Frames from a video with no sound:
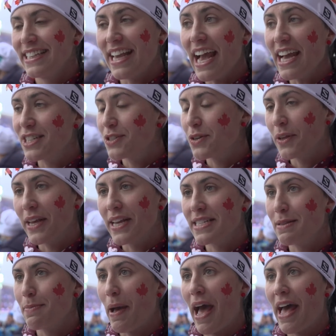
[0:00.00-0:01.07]
Yeah, it truly
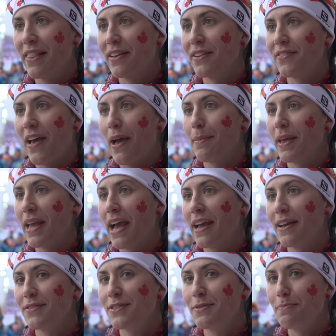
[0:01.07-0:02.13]
is the biathlon family. I
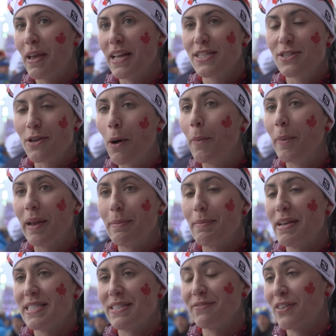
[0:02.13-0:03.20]
have made so many
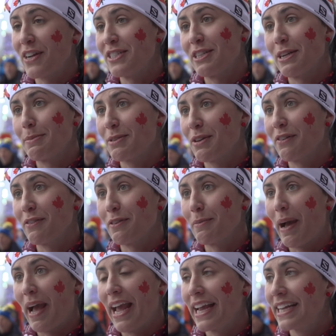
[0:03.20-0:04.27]
amazing friendships over
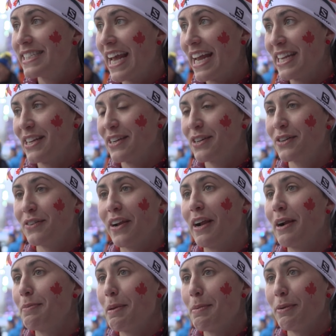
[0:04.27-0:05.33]
my 10-year
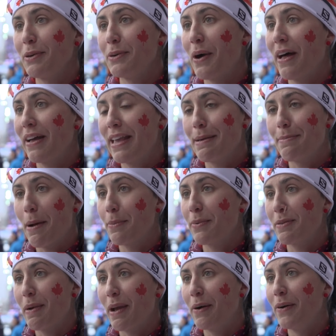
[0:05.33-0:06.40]
career, people who I'll keep up
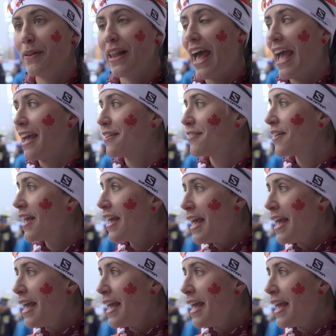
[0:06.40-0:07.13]
with my whole life,